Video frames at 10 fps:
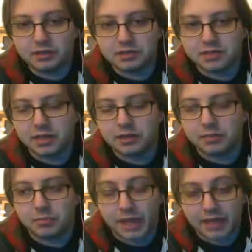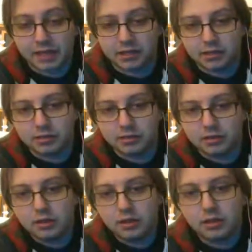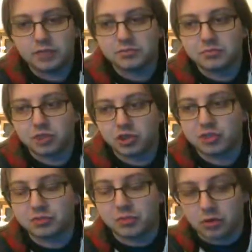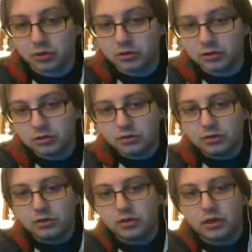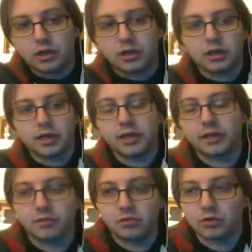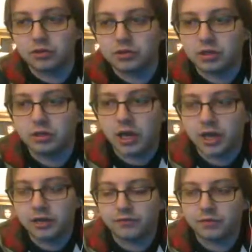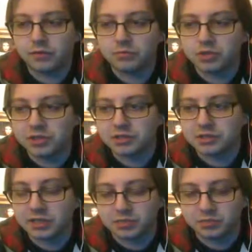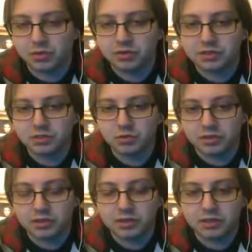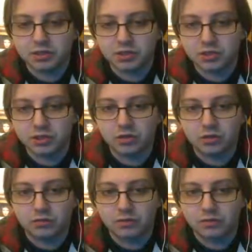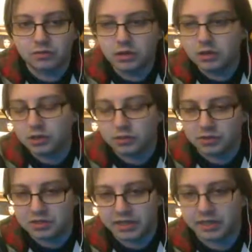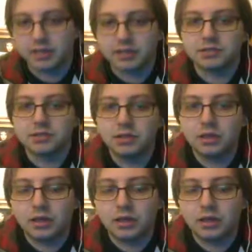this and the backing is much smarter, and have learned a lot from just experience within the industry over, the decades.